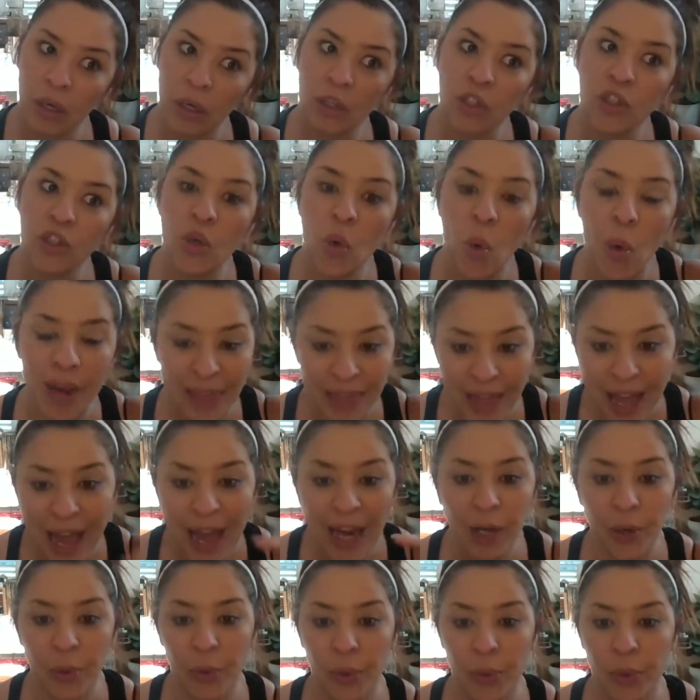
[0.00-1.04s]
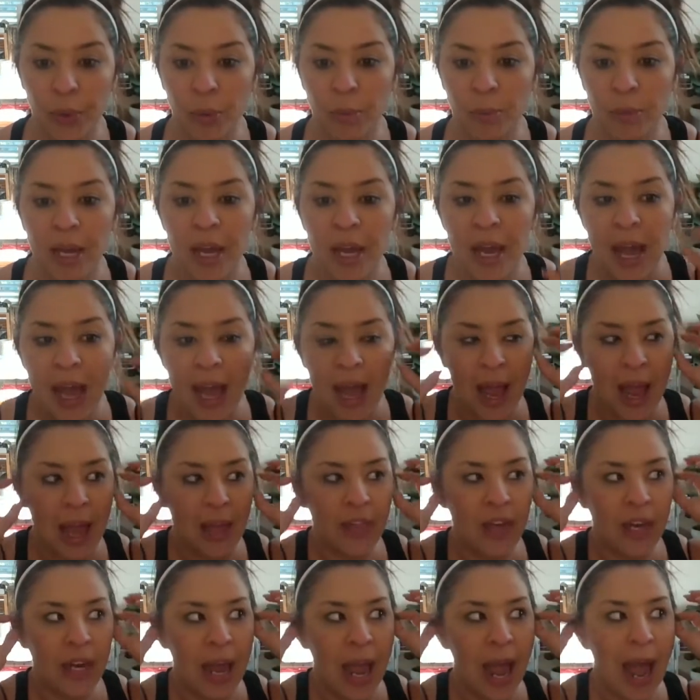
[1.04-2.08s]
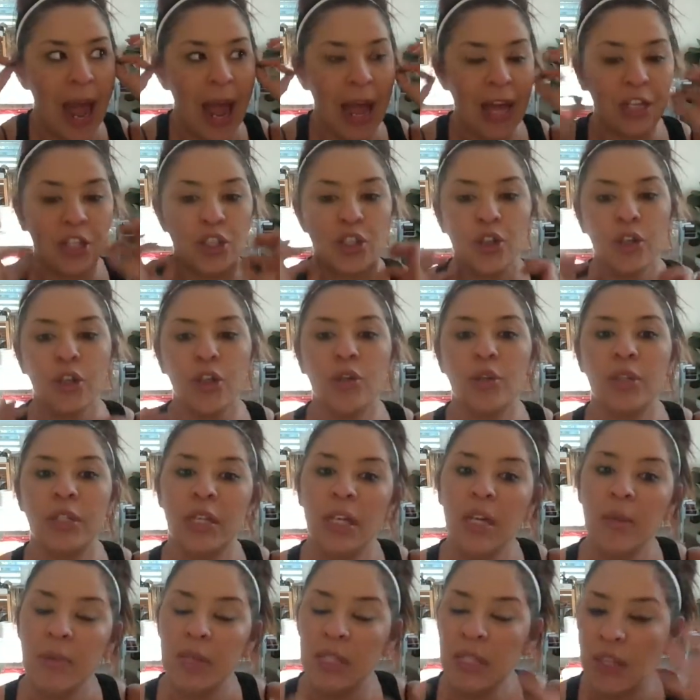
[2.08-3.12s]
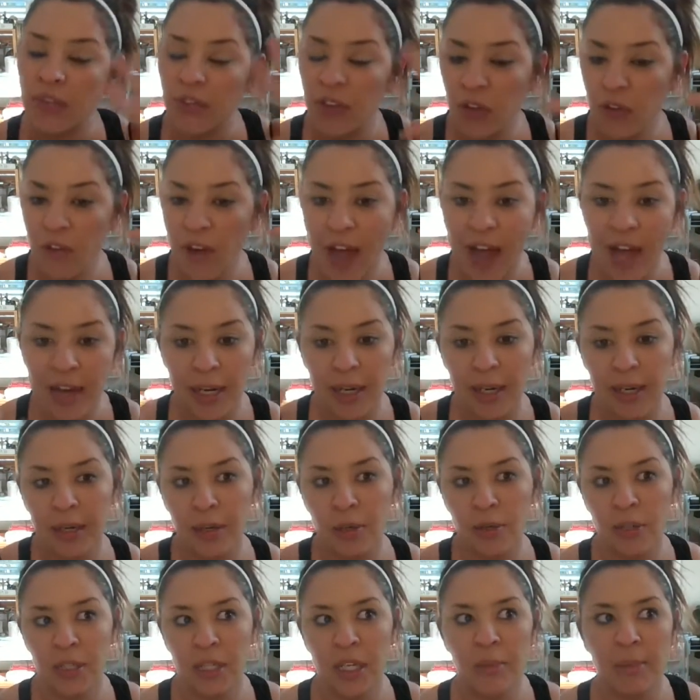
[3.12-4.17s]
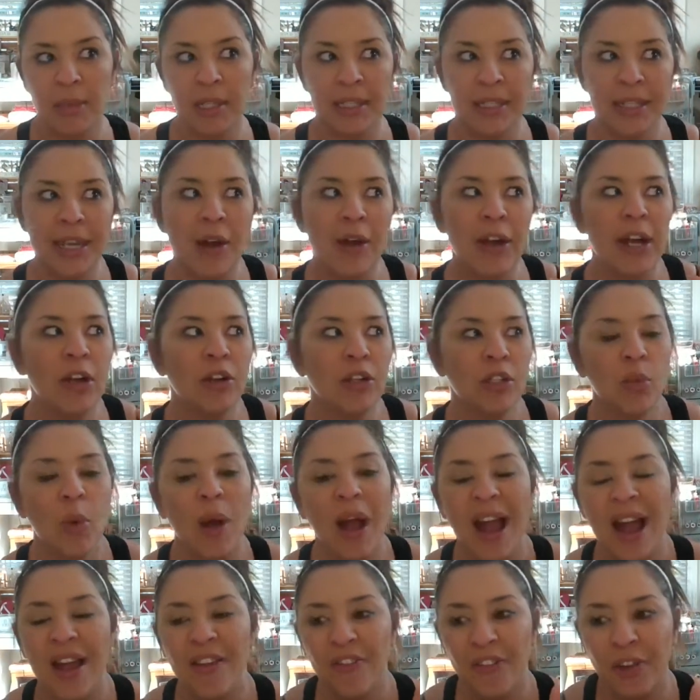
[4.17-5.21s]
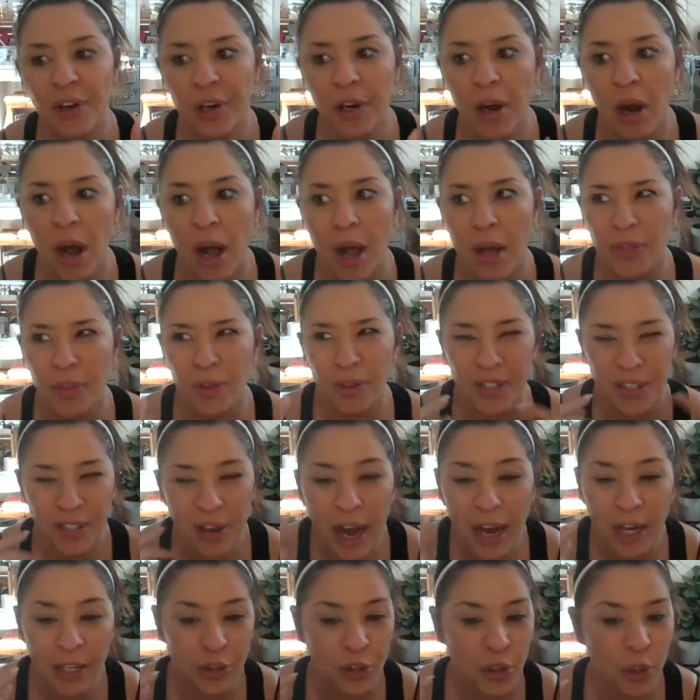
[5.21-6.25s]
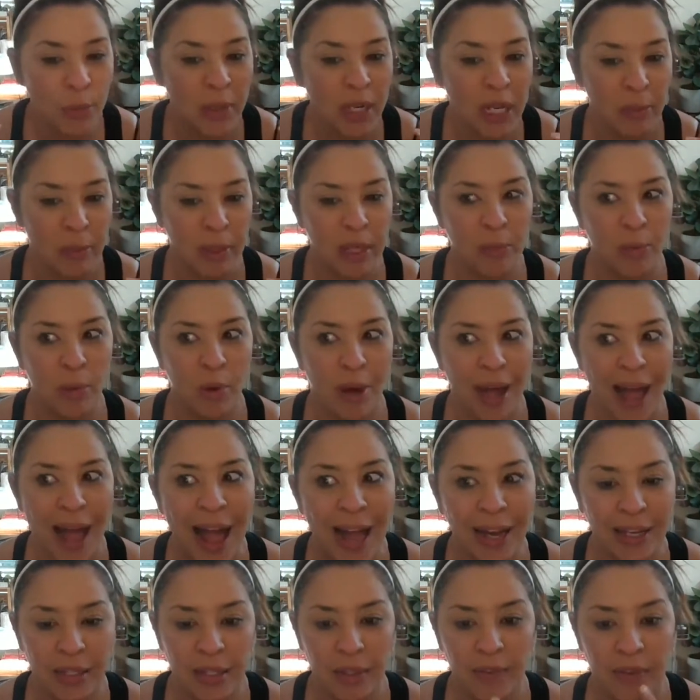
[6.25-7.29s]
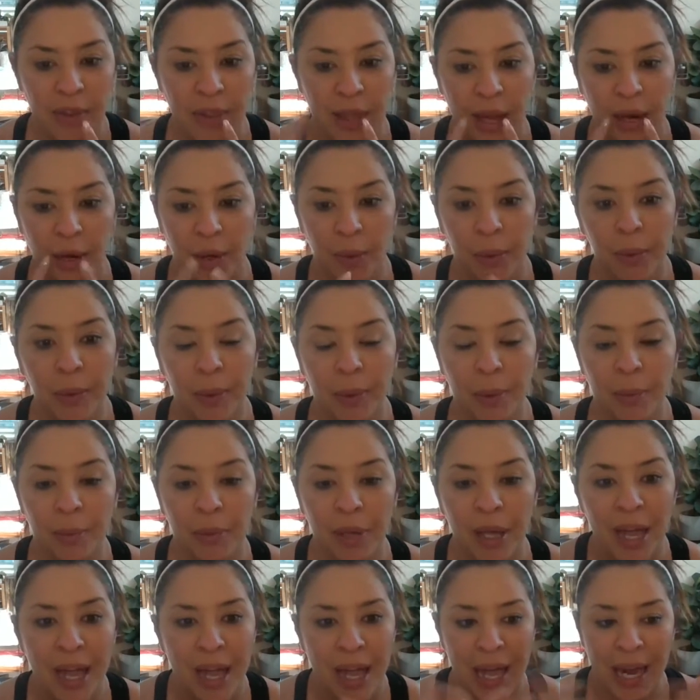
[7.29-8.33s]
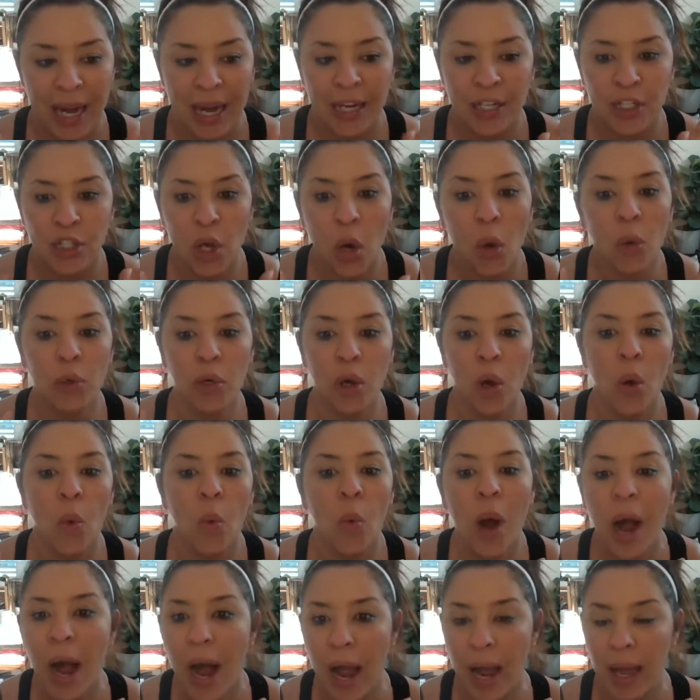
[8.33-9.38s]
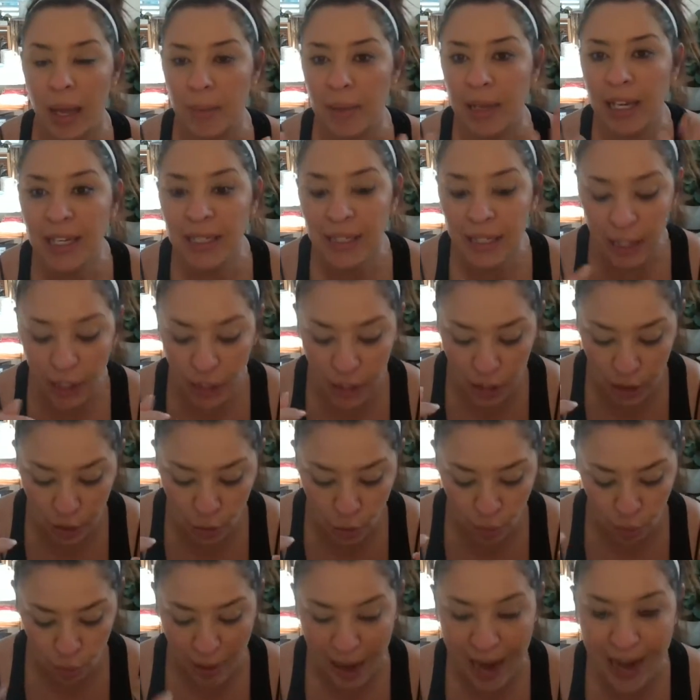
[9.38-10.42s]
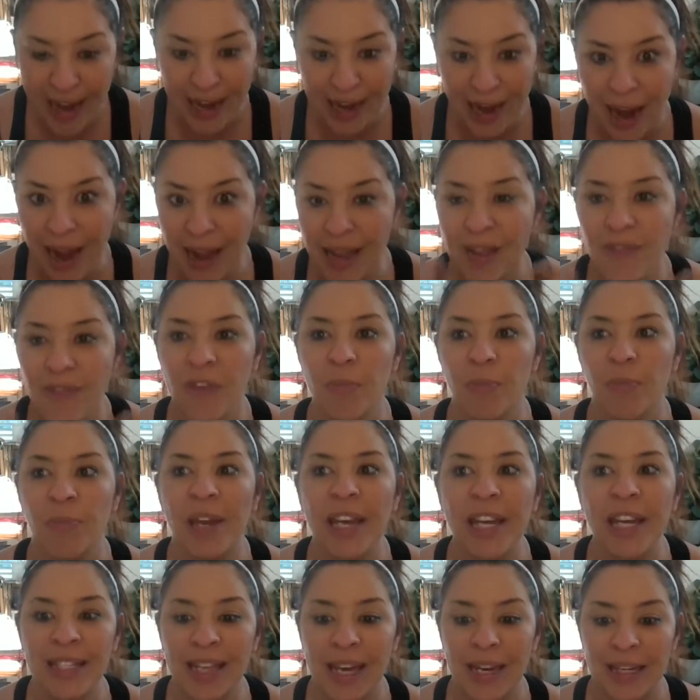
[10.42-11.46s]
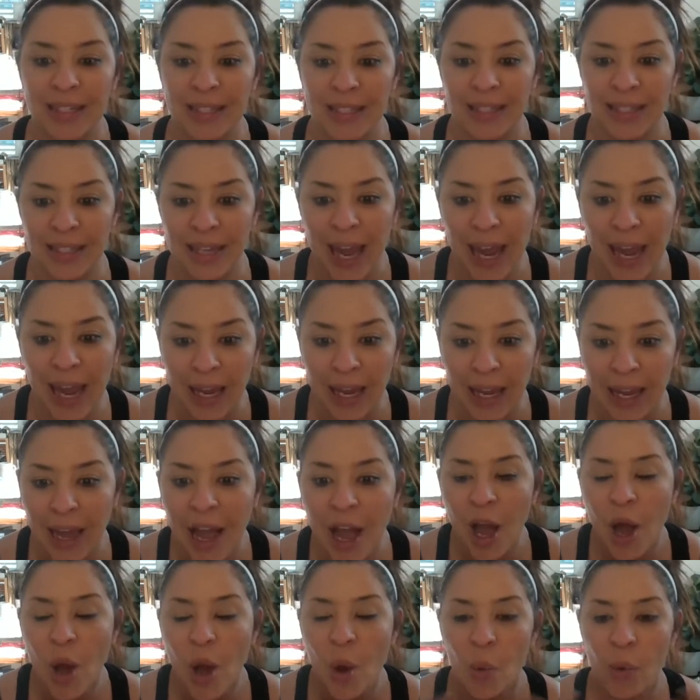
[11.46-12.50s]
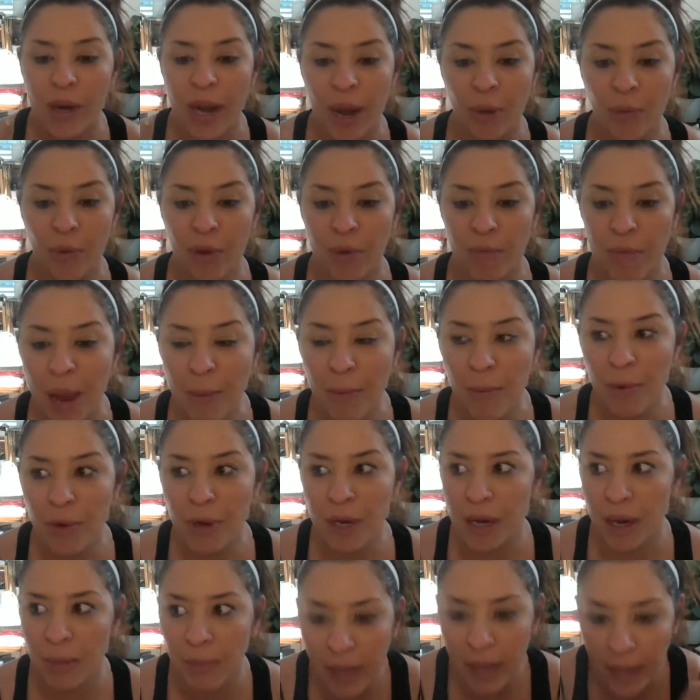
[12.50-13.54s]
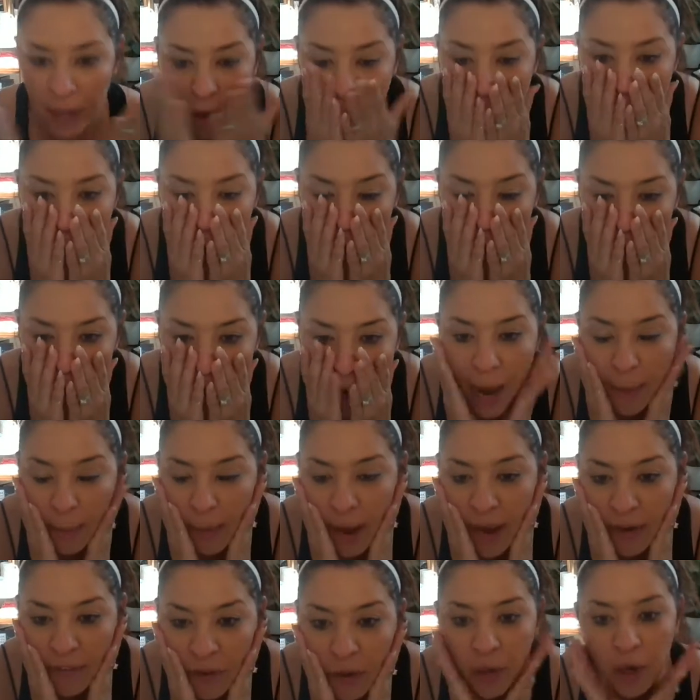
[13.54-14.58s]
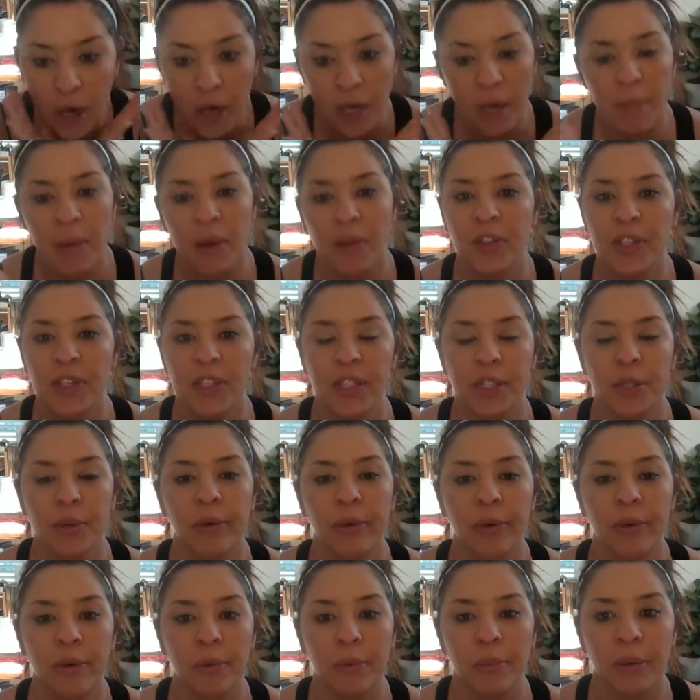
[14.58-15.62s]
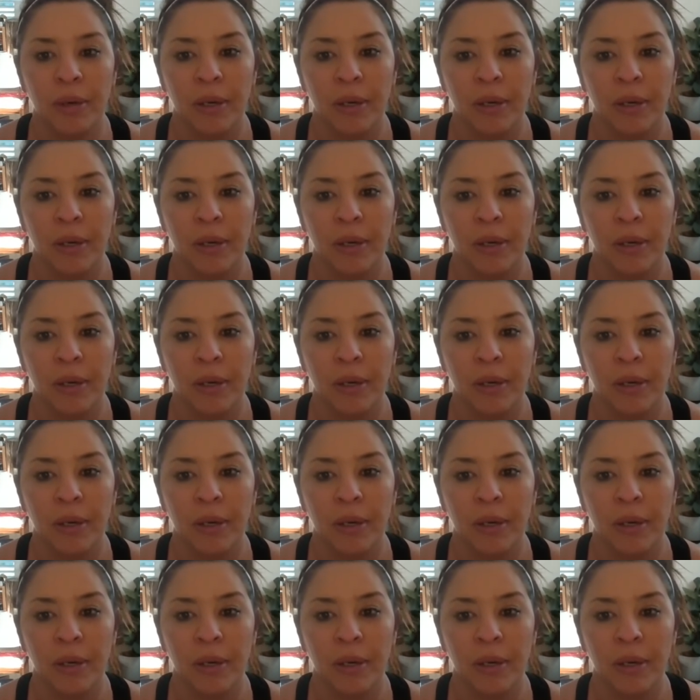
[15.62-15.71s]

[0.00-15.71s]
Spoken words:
join that group and then add your new teamies if you've had any new teamies. Now, here's why I forgot. There's not too many people active in that group. And I don't know why, because it's great. I even peeked at it today. When I remembered it, I'm like, oh crap, I forgot about this group.